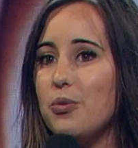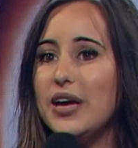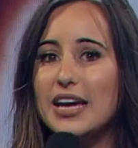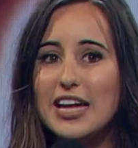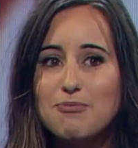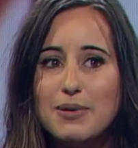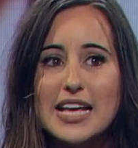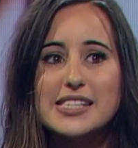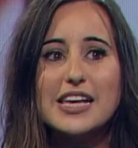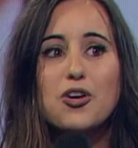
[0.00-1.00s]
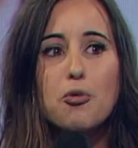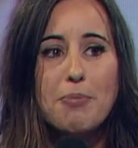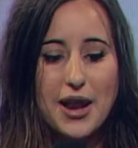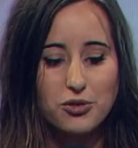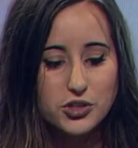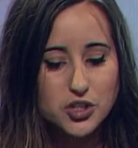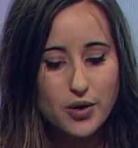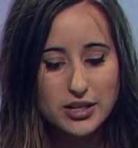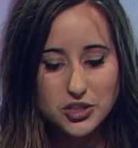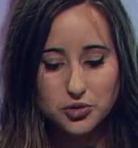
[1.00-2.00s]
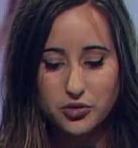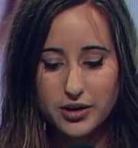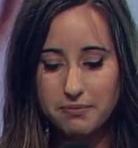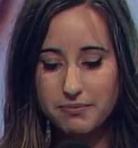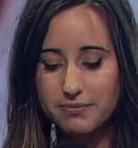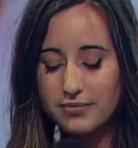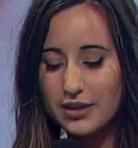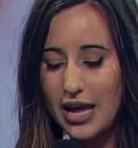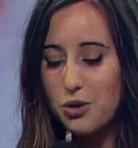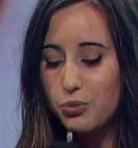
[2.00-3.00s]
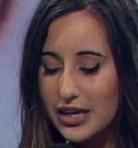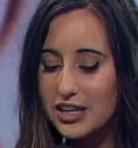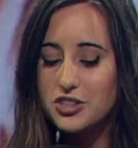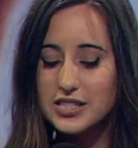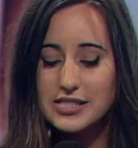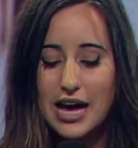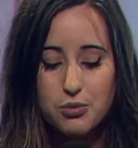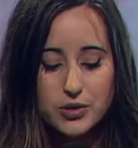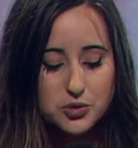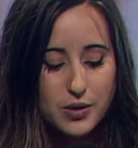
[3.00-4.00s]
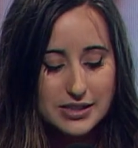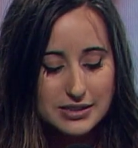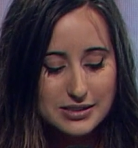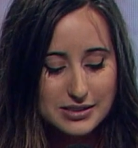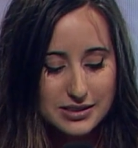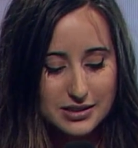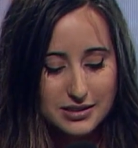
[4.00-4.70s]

We can leave blessing or battles to our children, and we get to decide which ones.